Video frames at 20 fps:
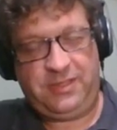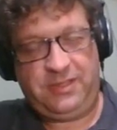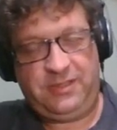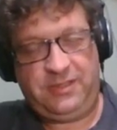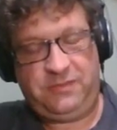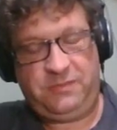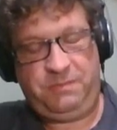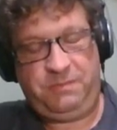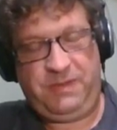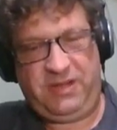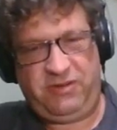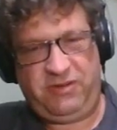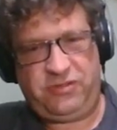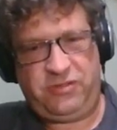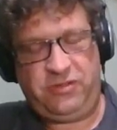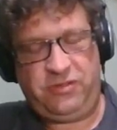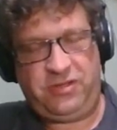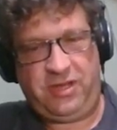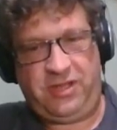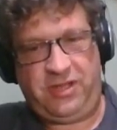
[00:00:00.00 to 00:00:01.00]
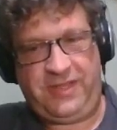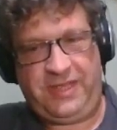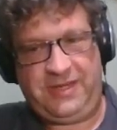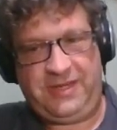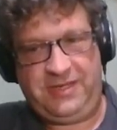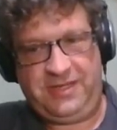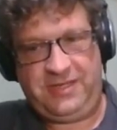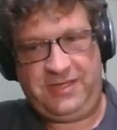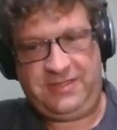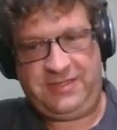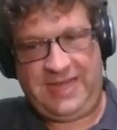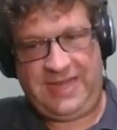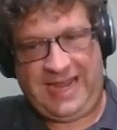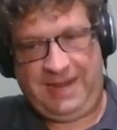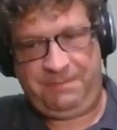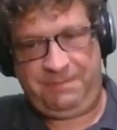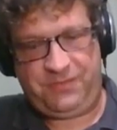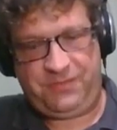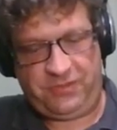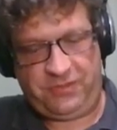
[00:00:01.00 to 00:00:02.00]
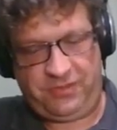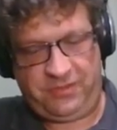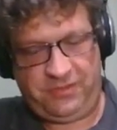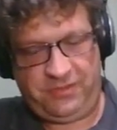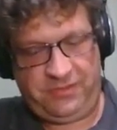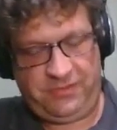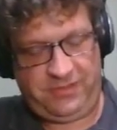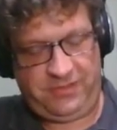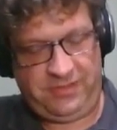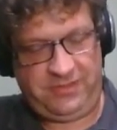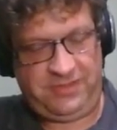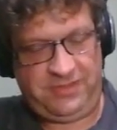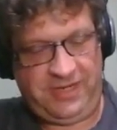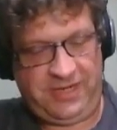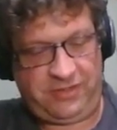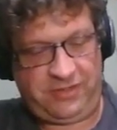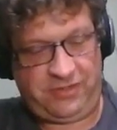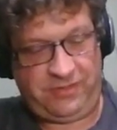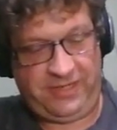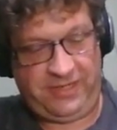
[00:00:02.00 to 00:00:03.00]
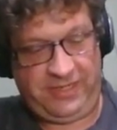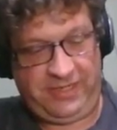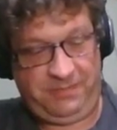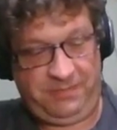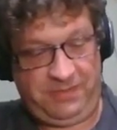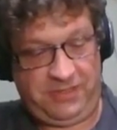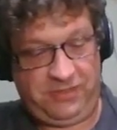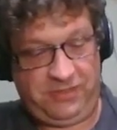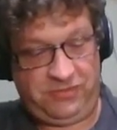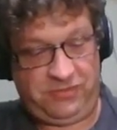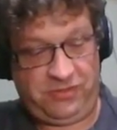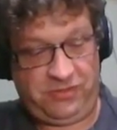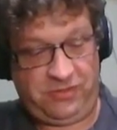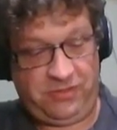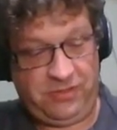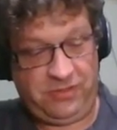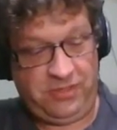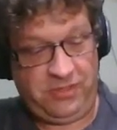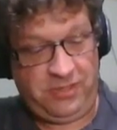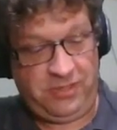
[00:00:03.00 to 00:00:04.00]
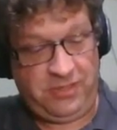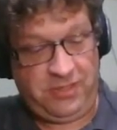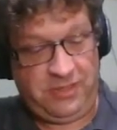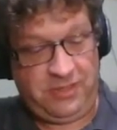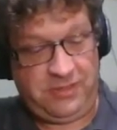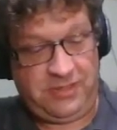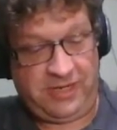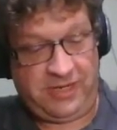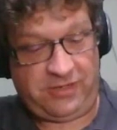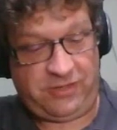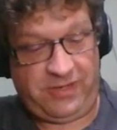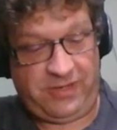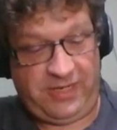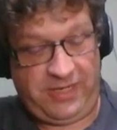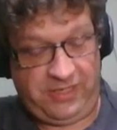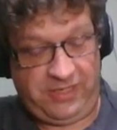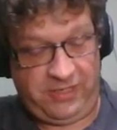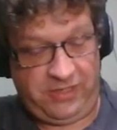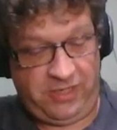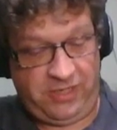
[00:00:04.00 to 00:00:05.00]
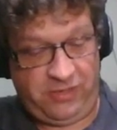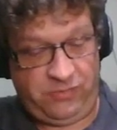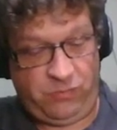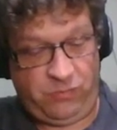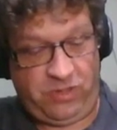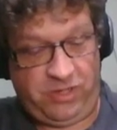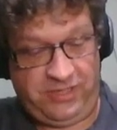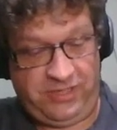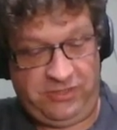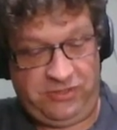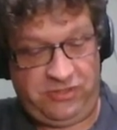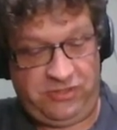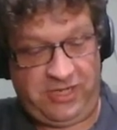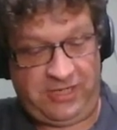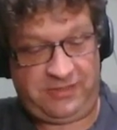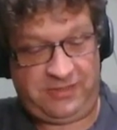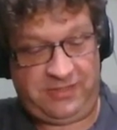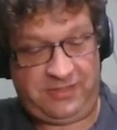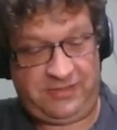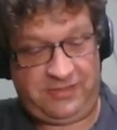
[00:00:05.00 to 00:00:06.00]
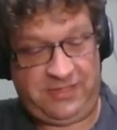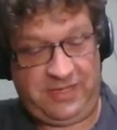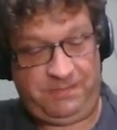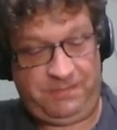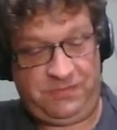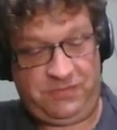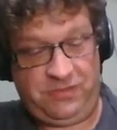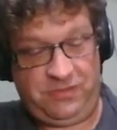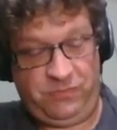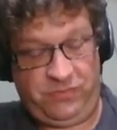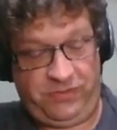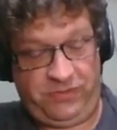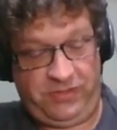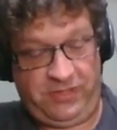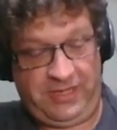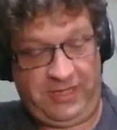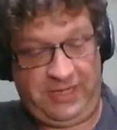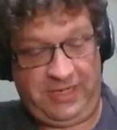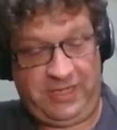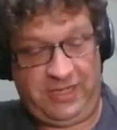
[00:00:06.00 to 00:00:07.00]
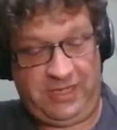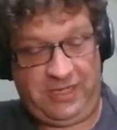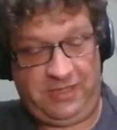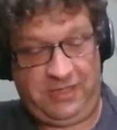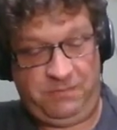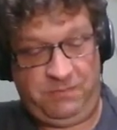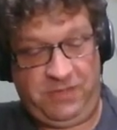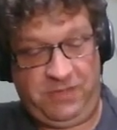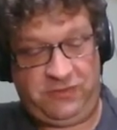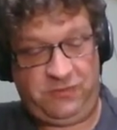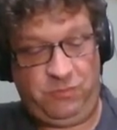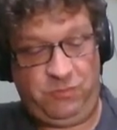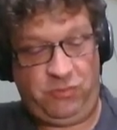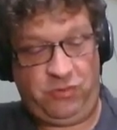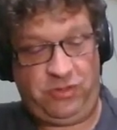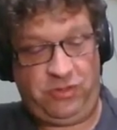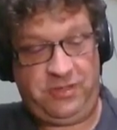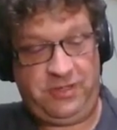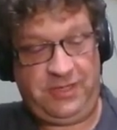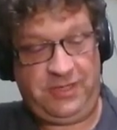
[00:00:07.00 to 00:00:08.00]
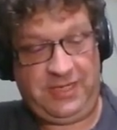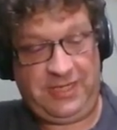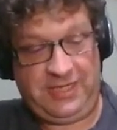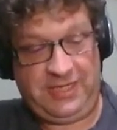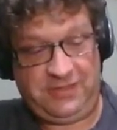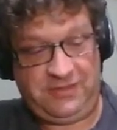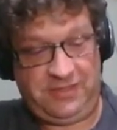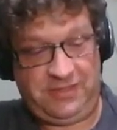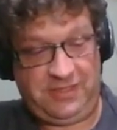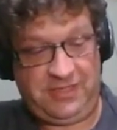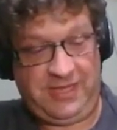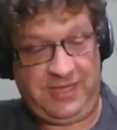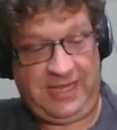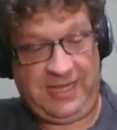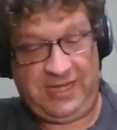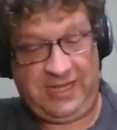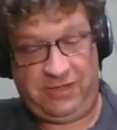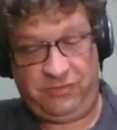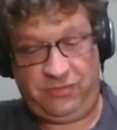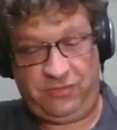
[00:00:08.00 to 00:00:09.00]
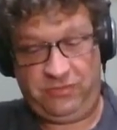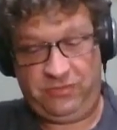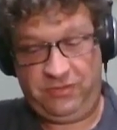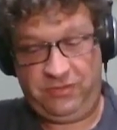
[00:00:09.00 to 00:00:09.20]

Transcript: It's better to call that an adapter than decorating, because you're decorating an unwanted checked exception with a much more easy to handle